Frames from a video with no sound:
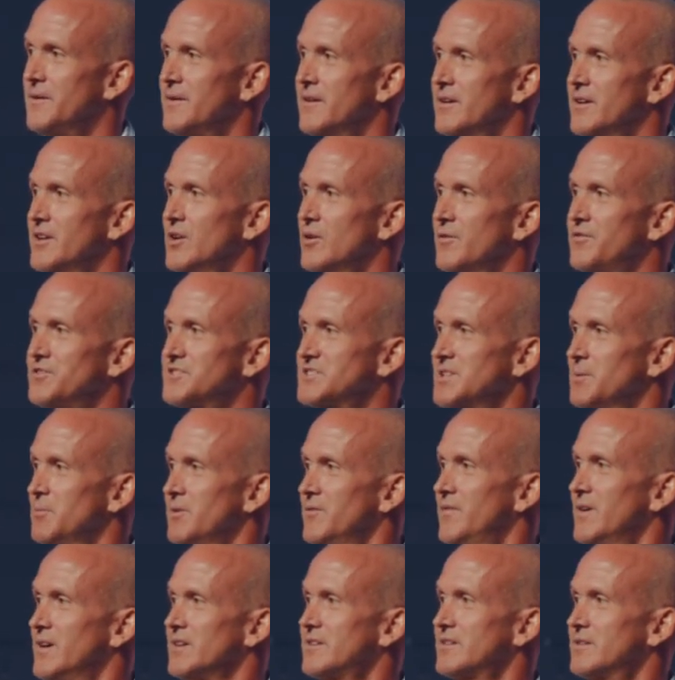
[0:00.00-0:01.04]
You know, some
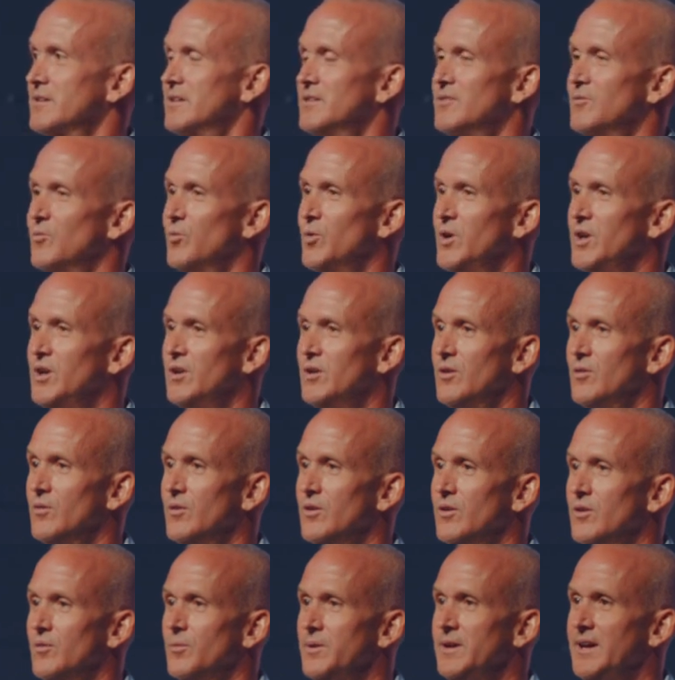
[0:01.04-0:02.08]
of us we
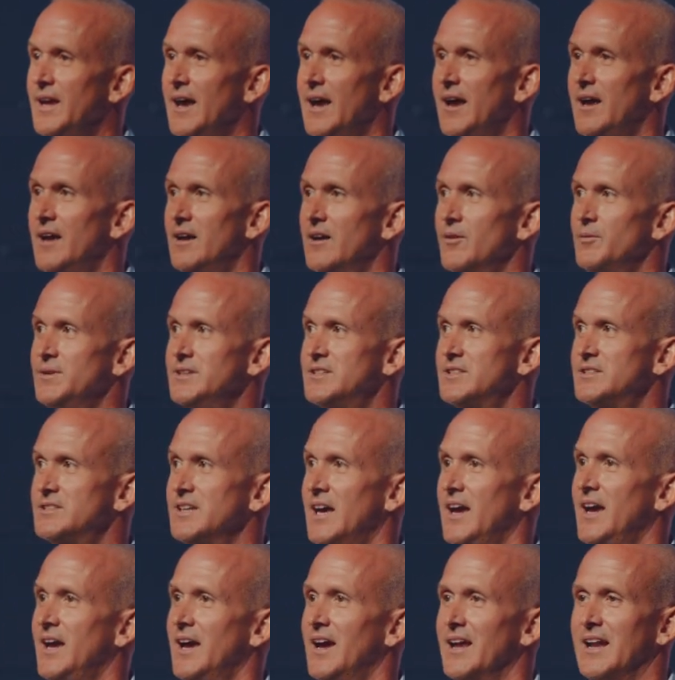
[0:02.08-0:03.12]

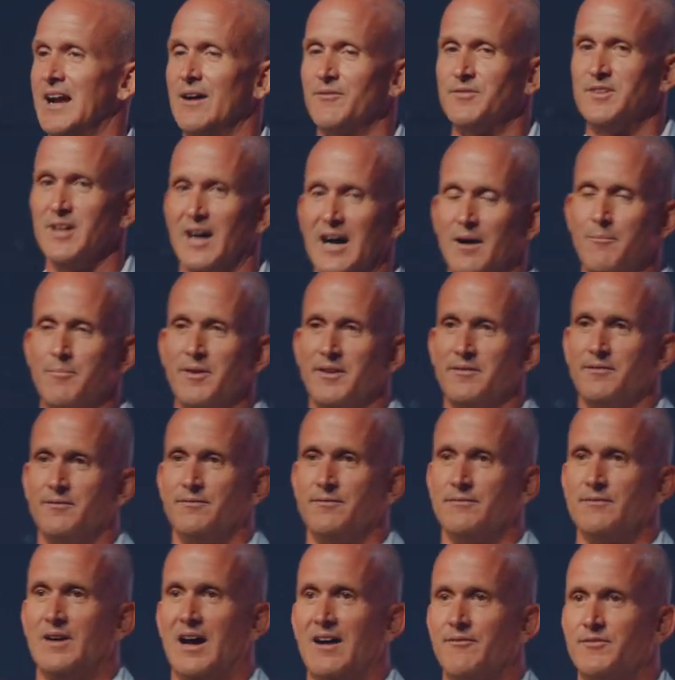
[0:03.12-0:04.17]
say, and
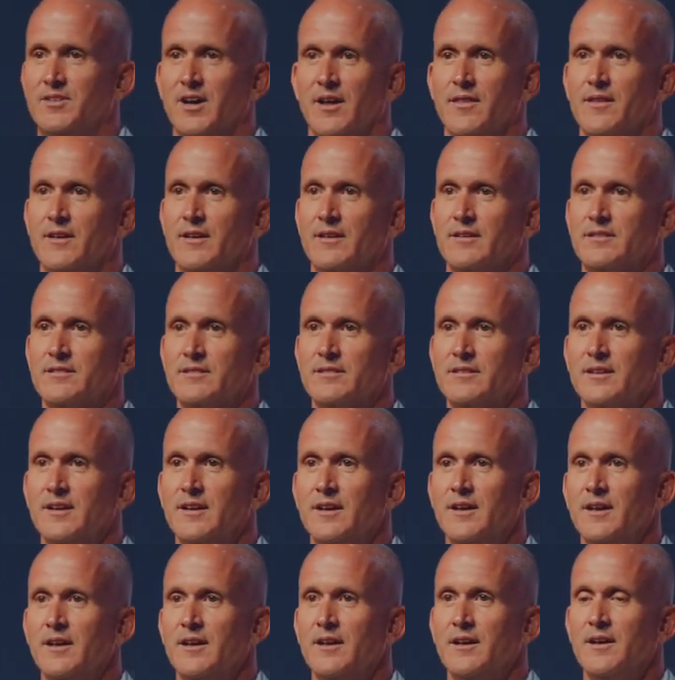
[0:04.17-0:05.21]
I've done this.
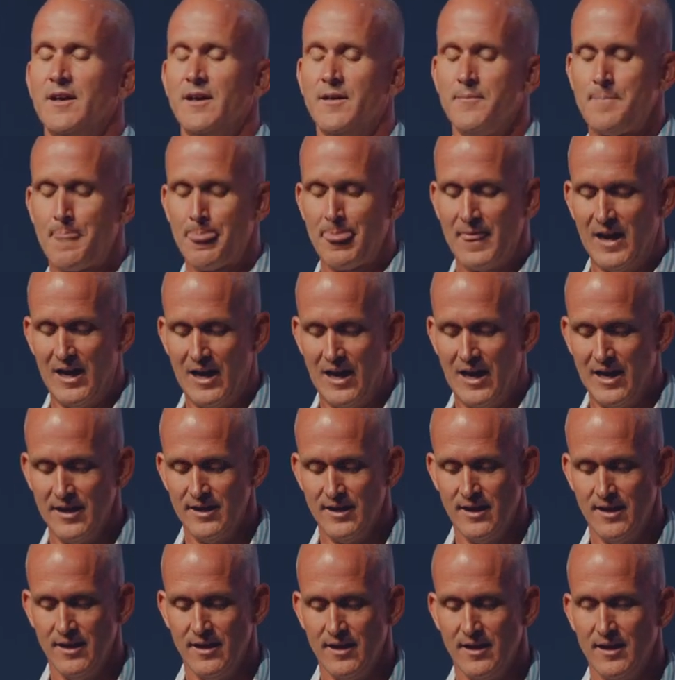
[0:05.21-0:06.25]

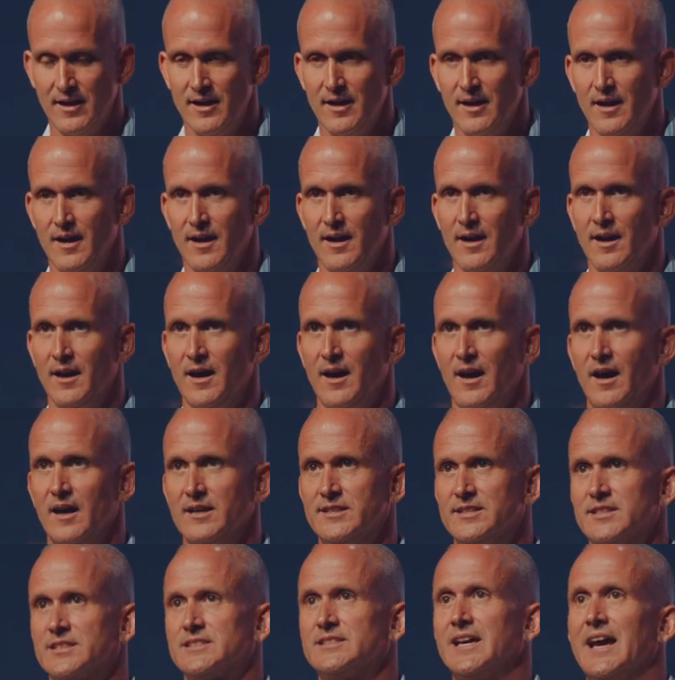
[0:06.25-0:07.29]
I
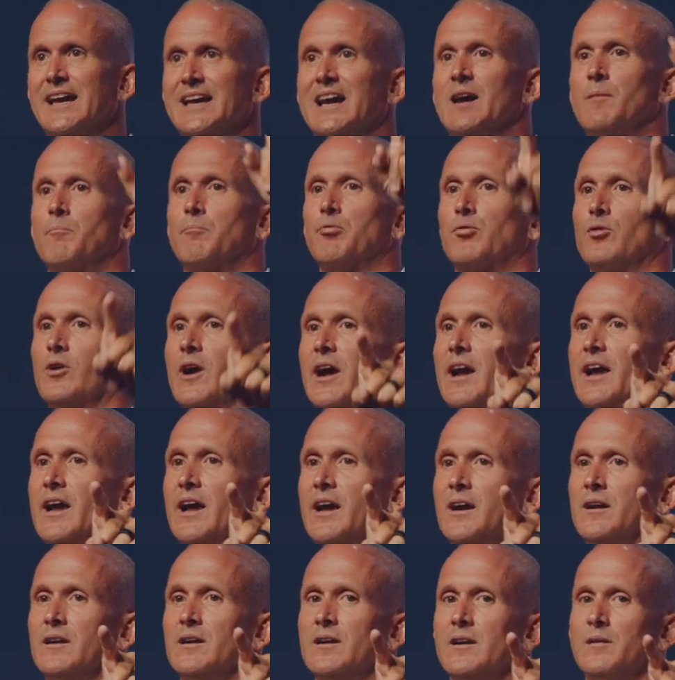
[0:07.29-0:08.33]
say I'm
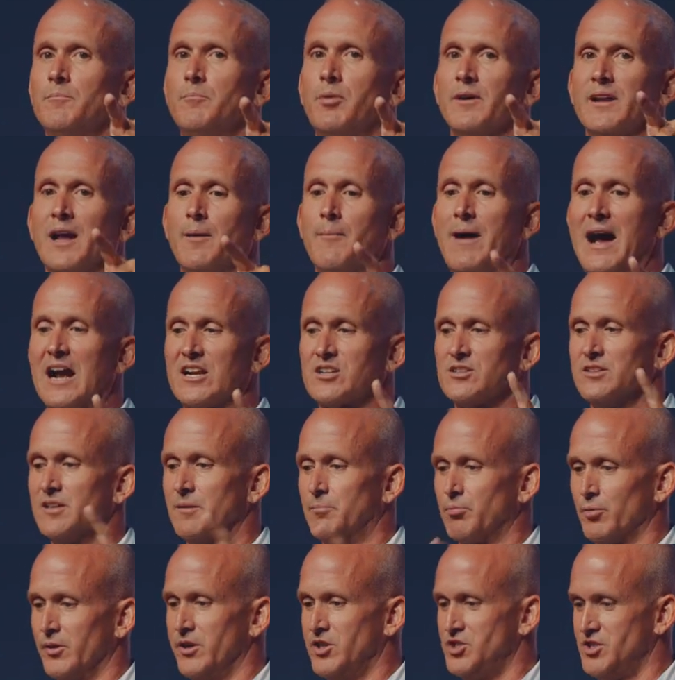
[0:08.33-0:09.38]
praying, but I'm actually
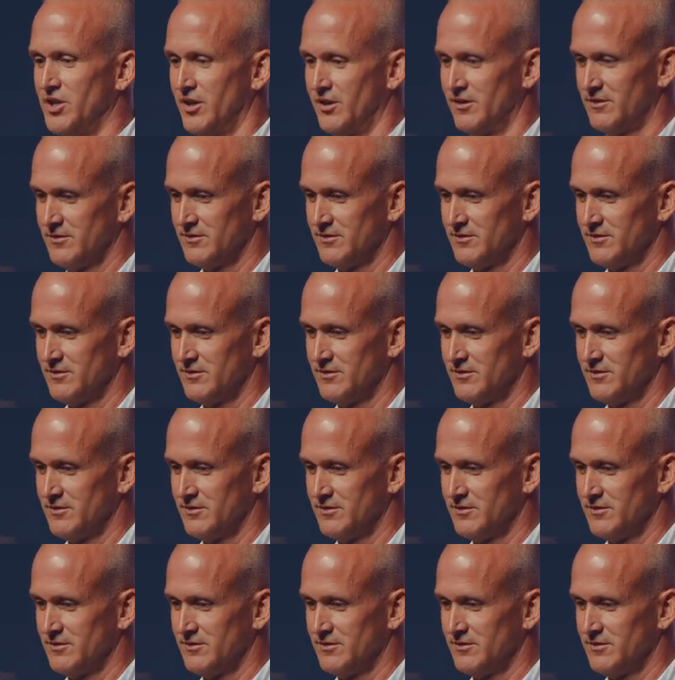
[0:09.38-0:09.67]
preaching.